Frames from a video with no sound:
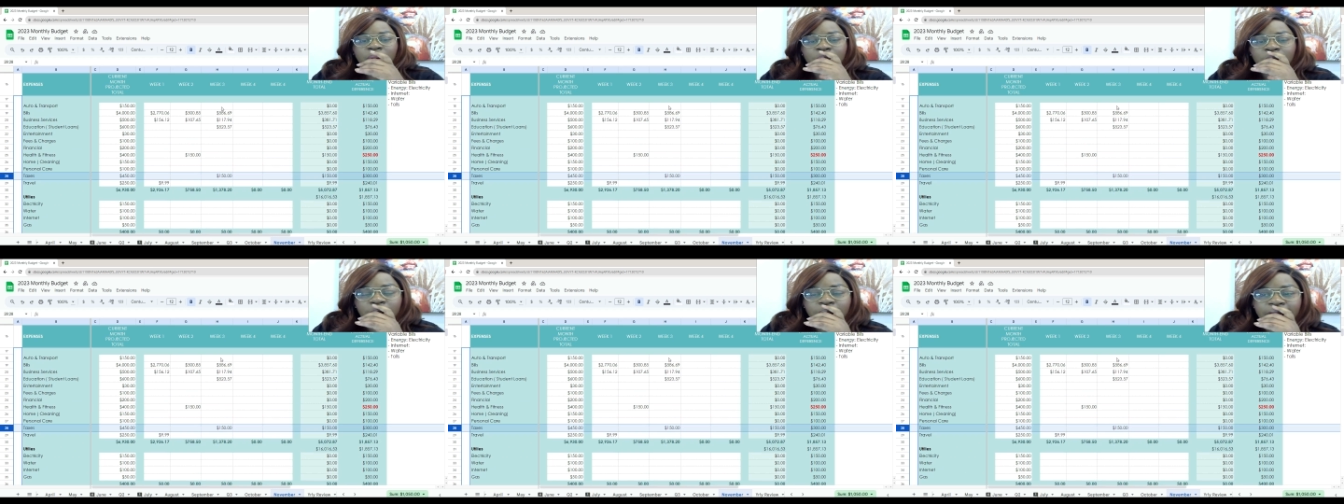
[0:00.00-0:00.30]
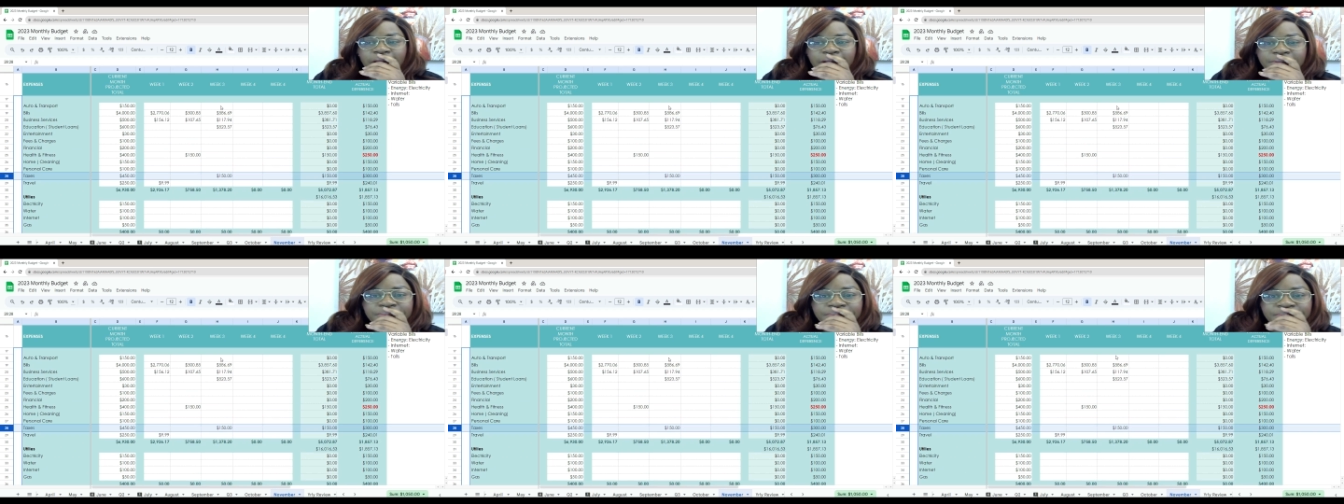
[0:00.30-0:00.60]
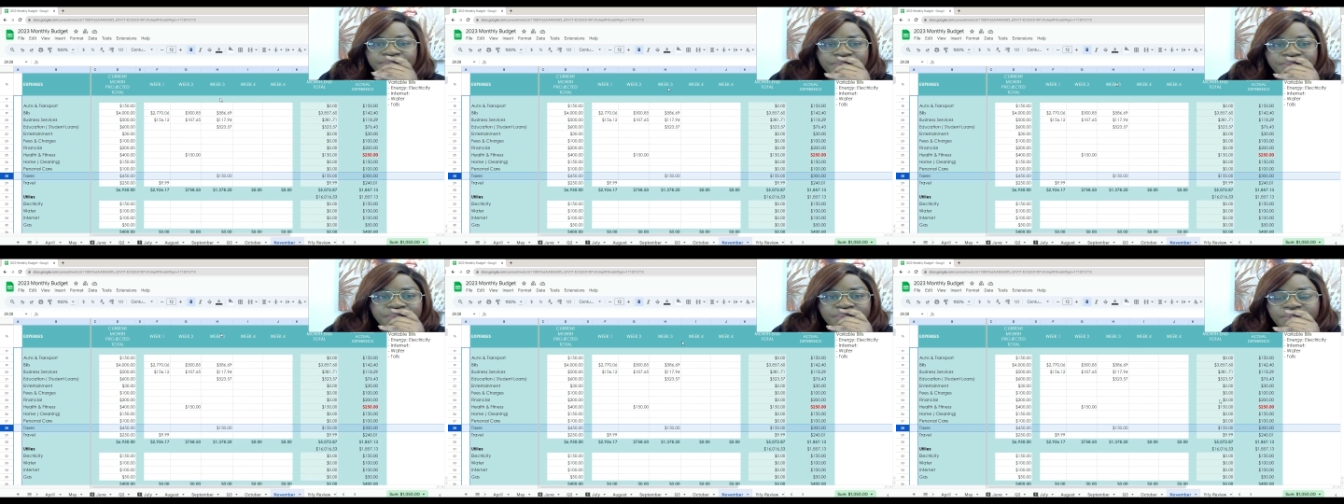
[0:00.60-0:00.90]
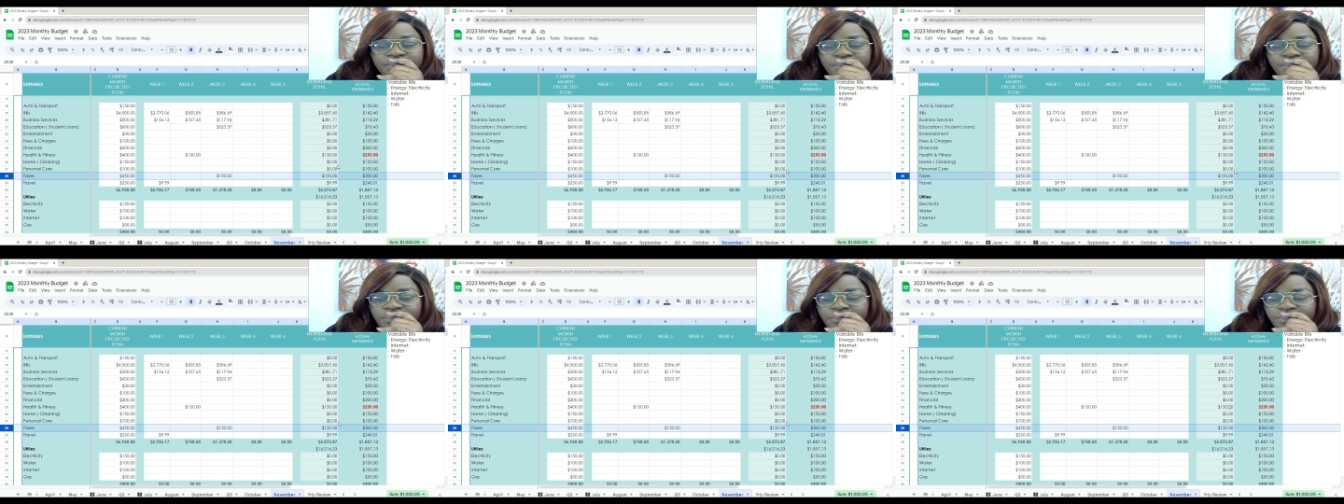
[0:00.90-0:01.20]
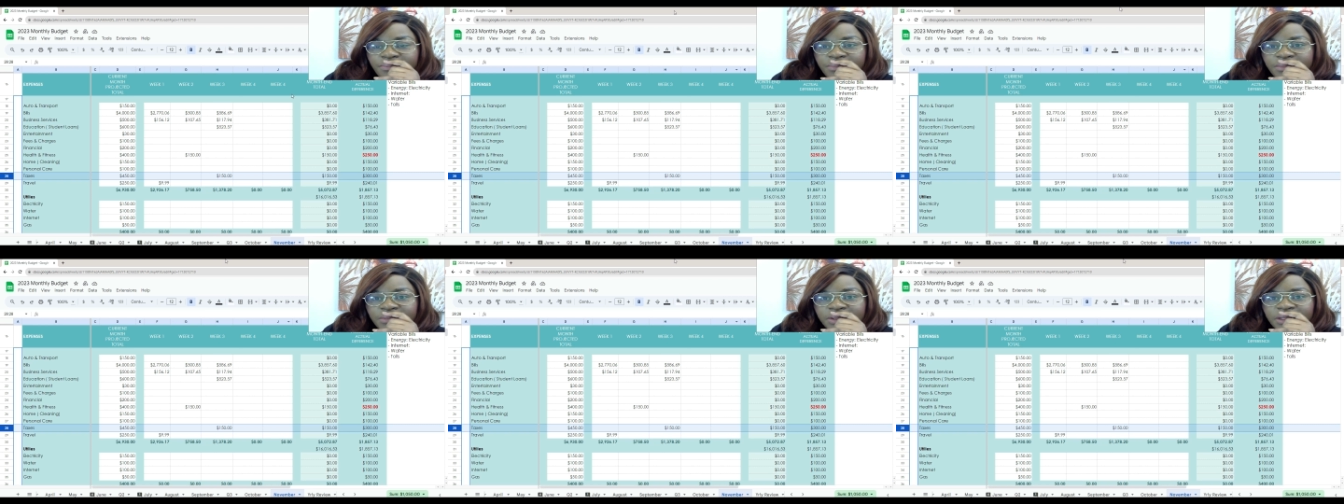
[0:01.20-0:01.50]
Okay,
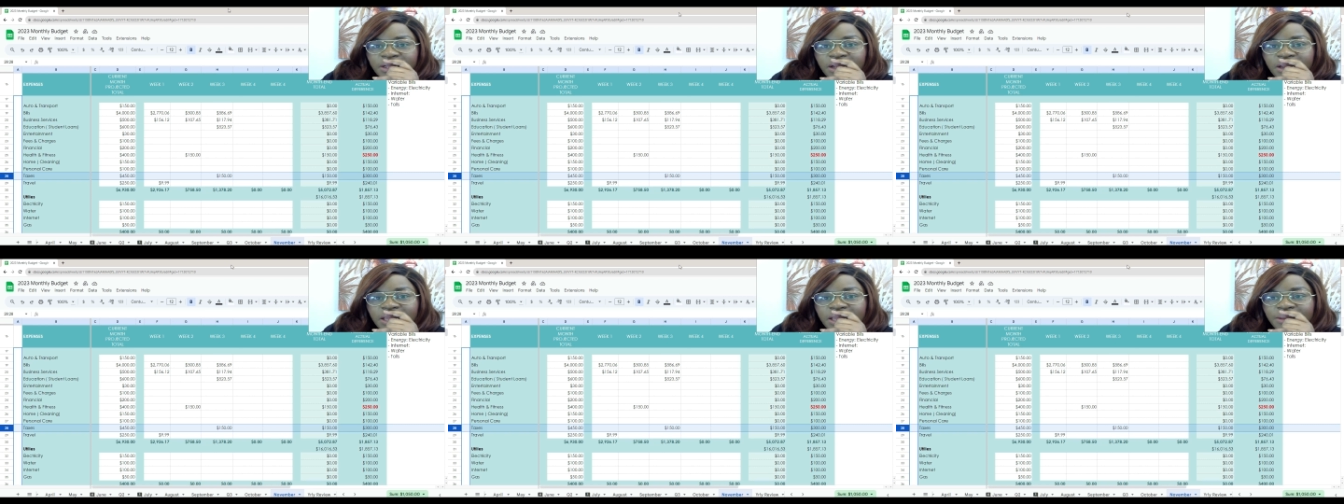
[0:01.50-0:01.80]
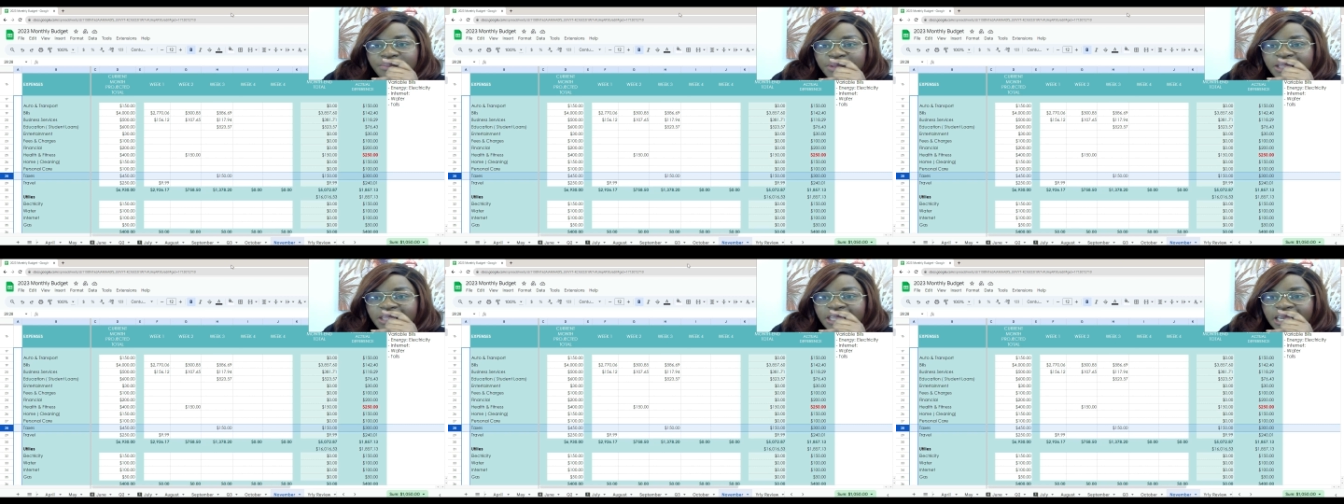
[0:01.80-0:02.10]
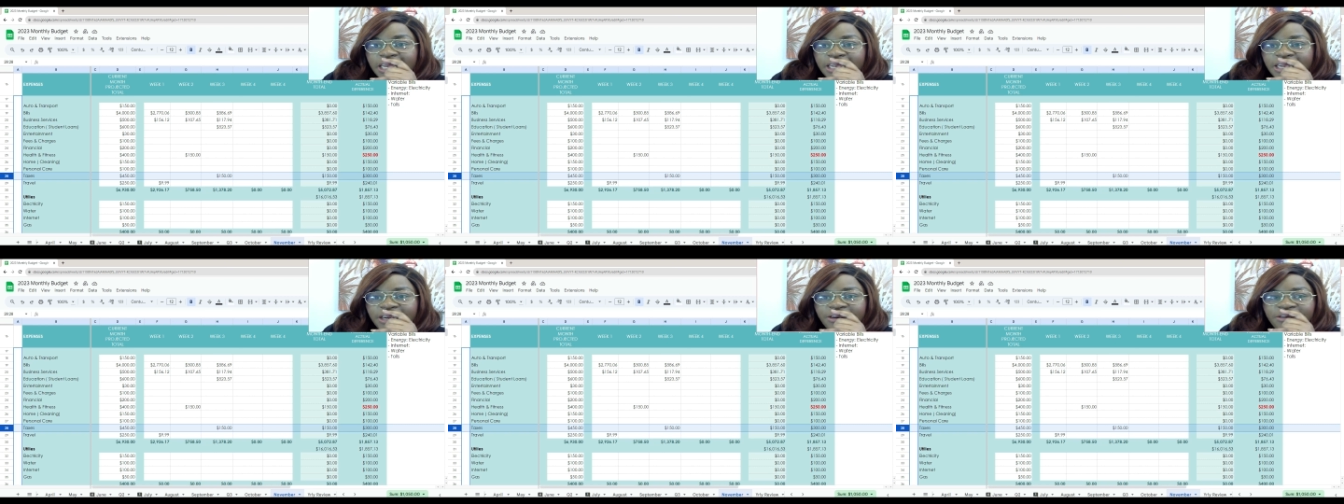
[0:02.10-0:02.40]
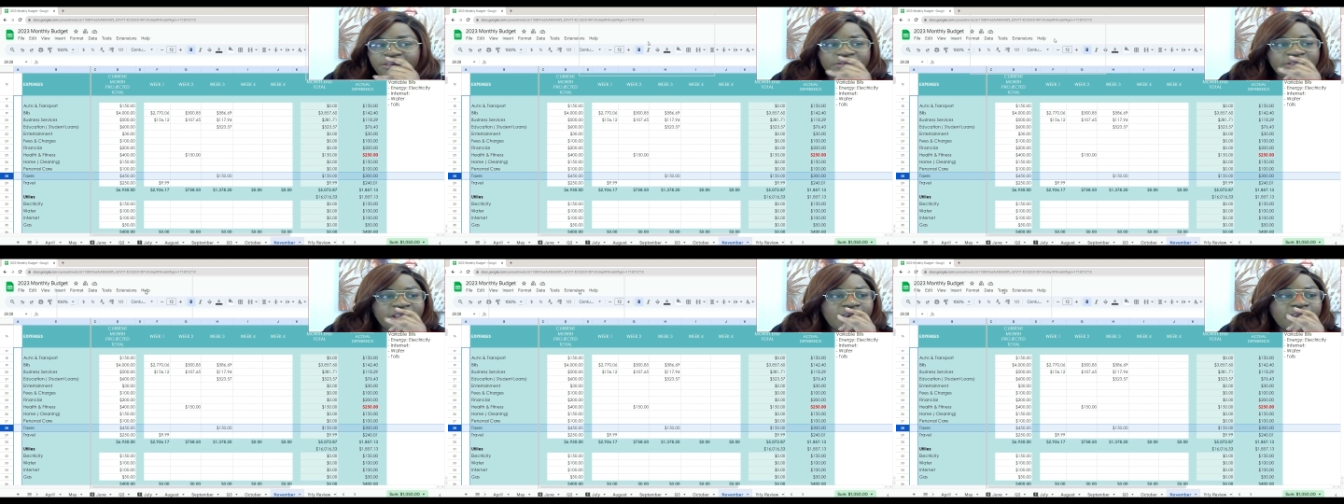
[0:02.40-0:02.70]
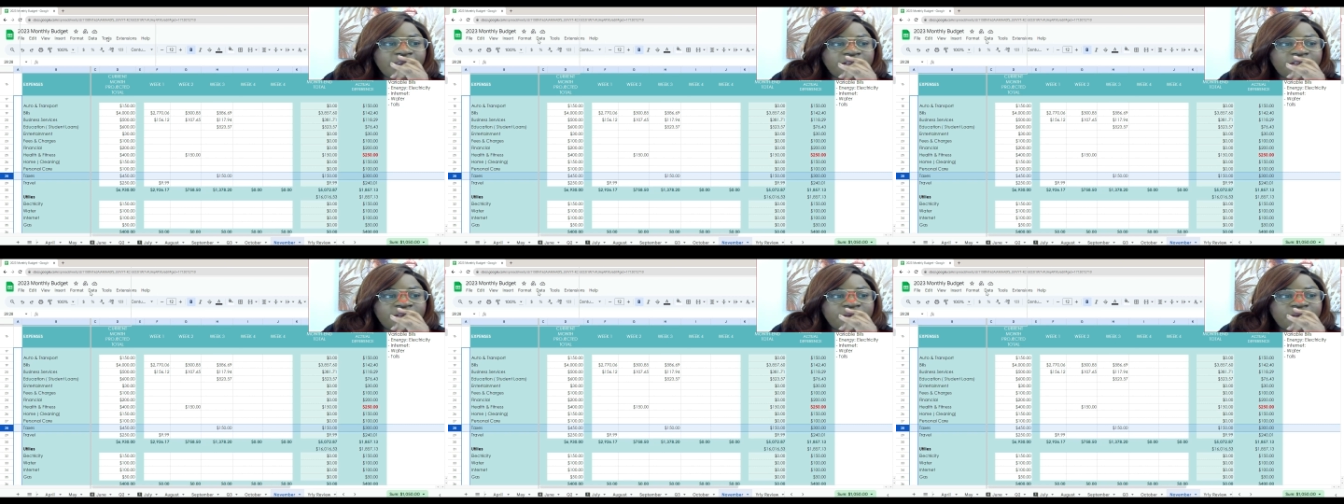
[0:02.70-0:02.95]
let me take care of that